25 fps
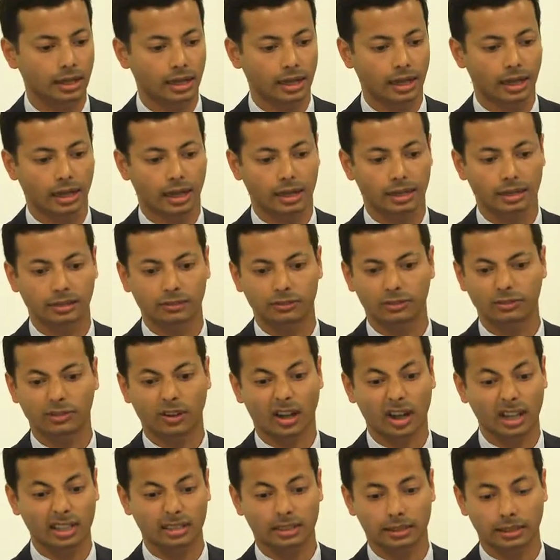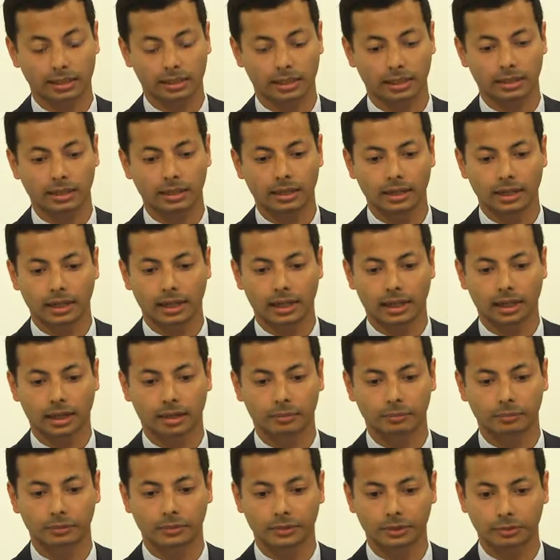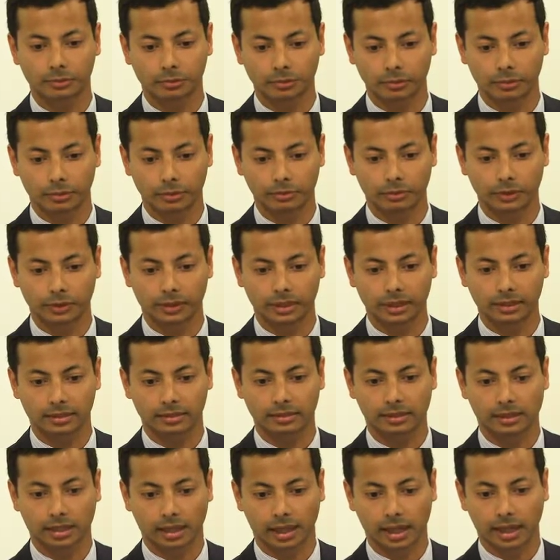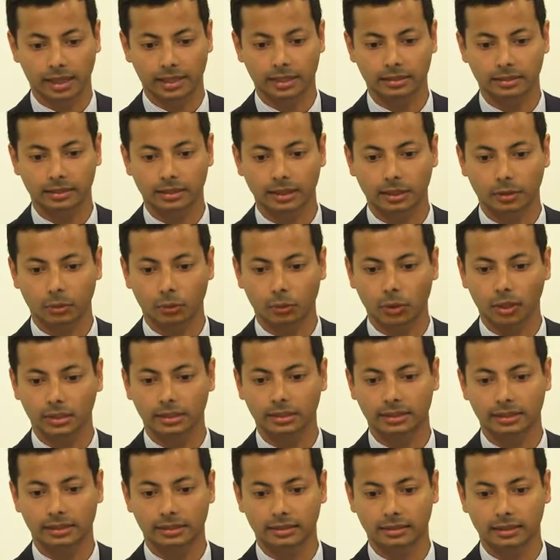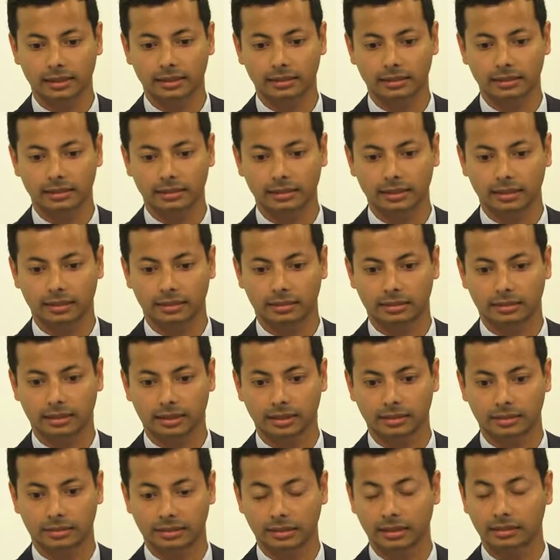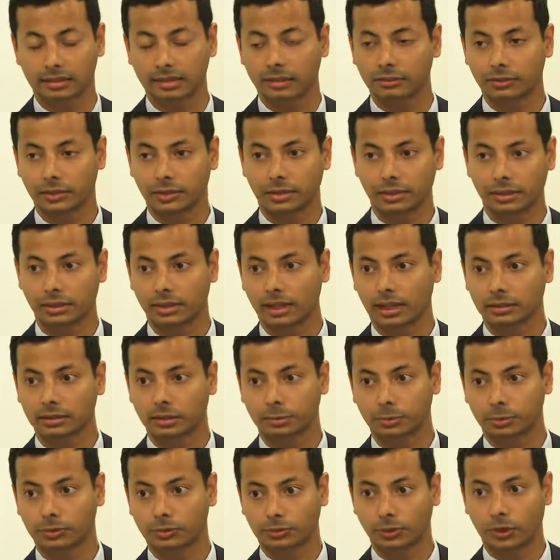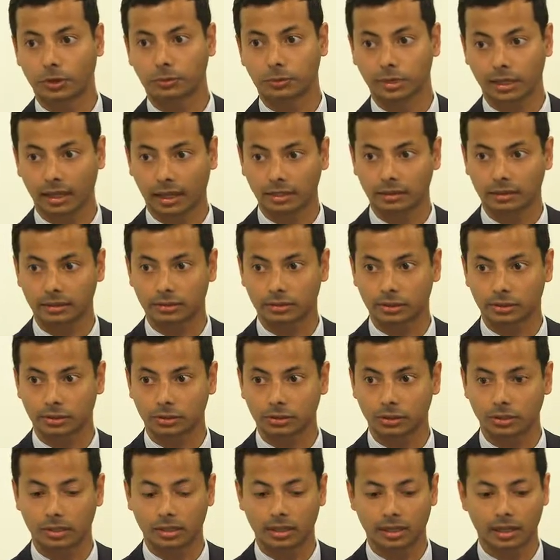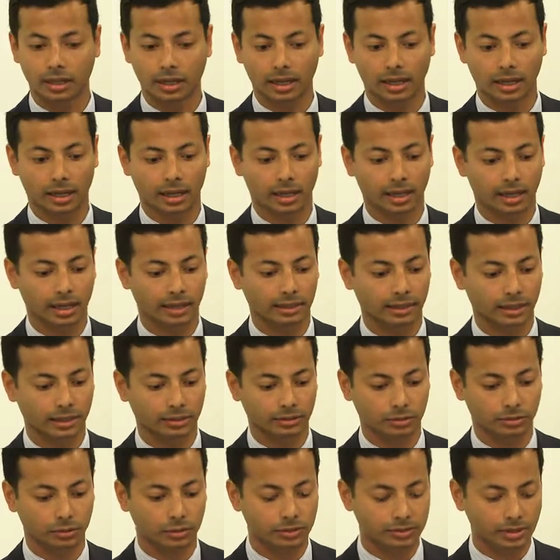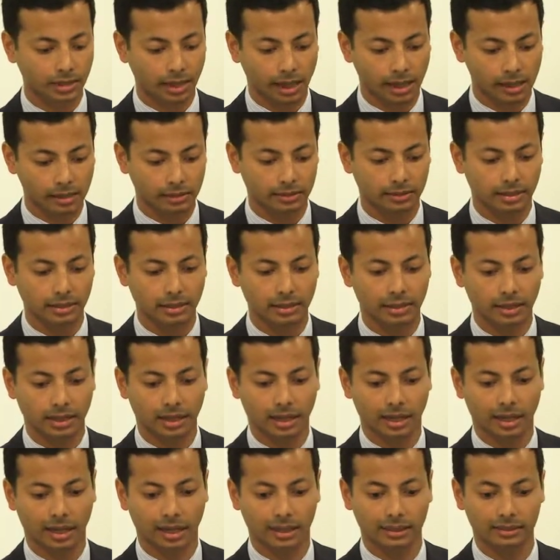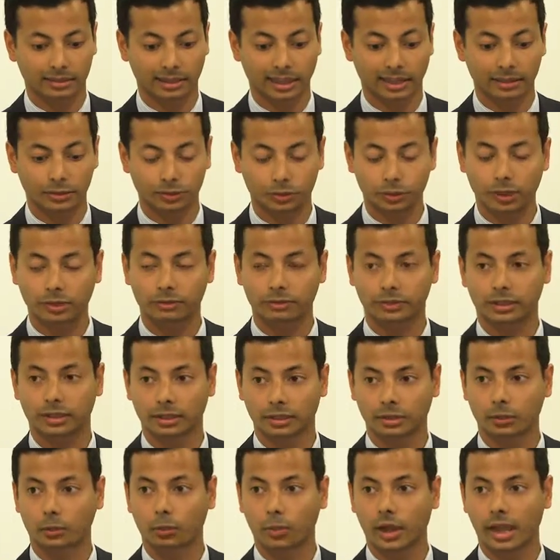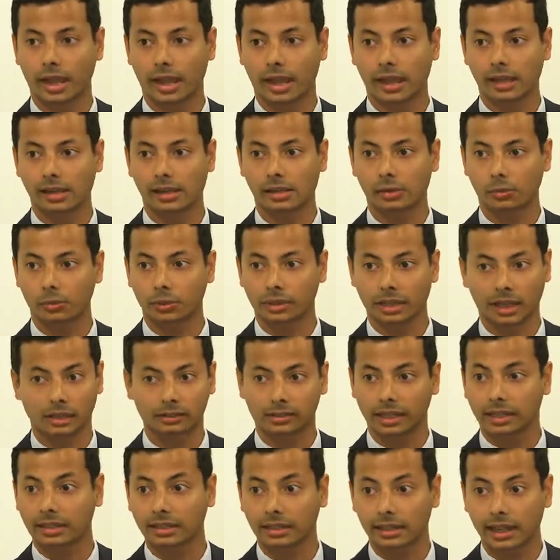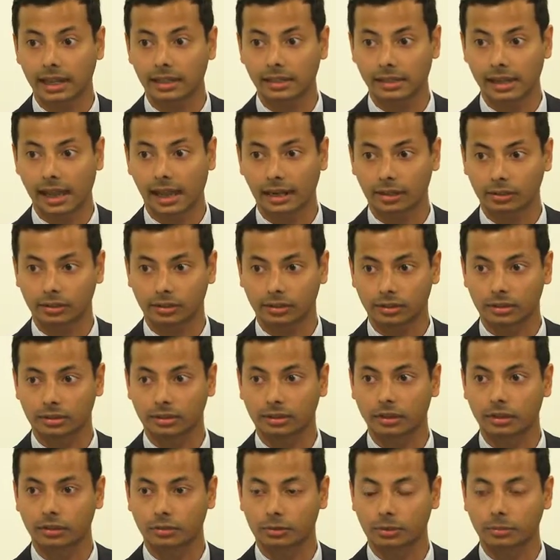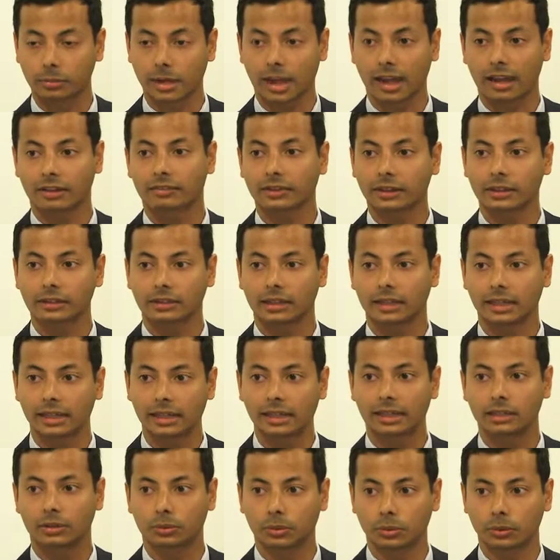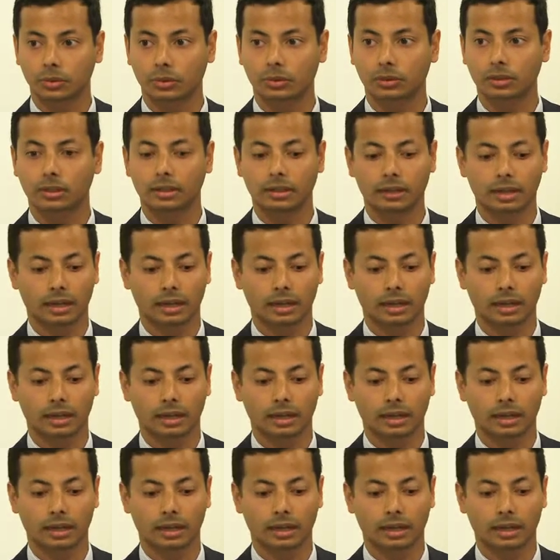And finally, for this client, one of these indices had significantly underperformed the other two. And as a result, they drifted away without taking any action from having the equal